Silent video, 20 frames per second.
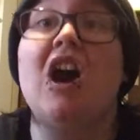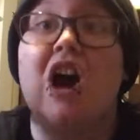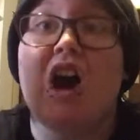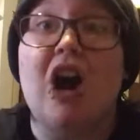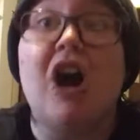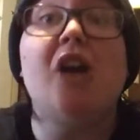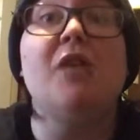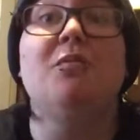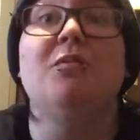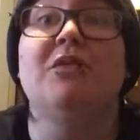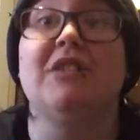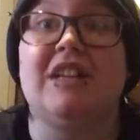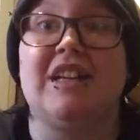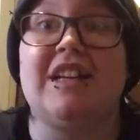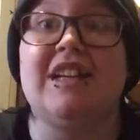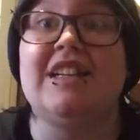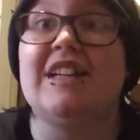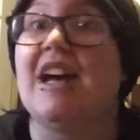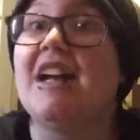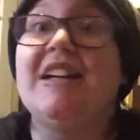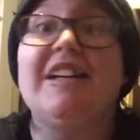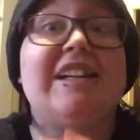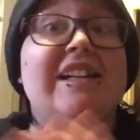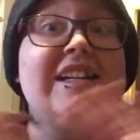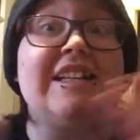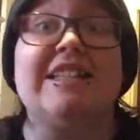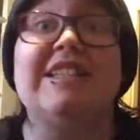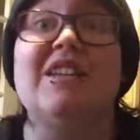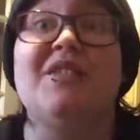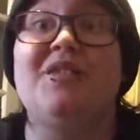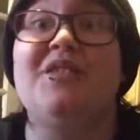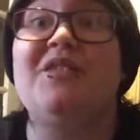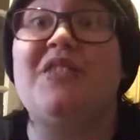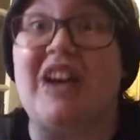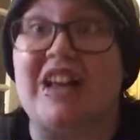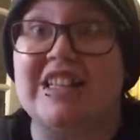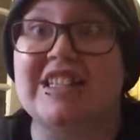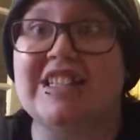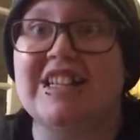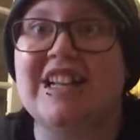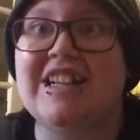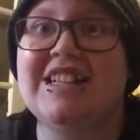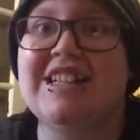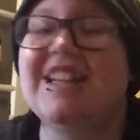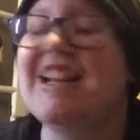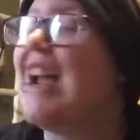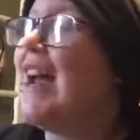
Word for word: I will link it down. It's fascinating